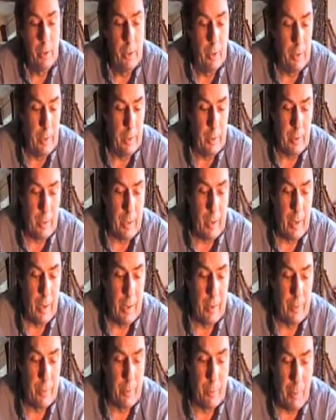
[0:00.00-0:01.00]
you need to
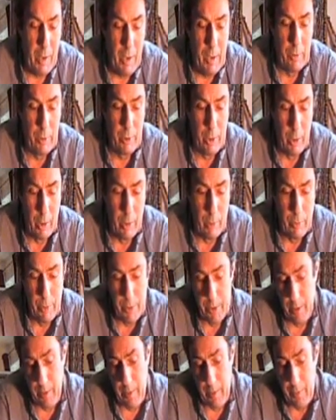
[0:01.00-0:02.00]
add some alcohol
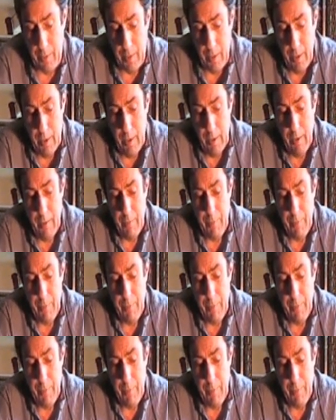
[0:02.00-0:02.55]
so that the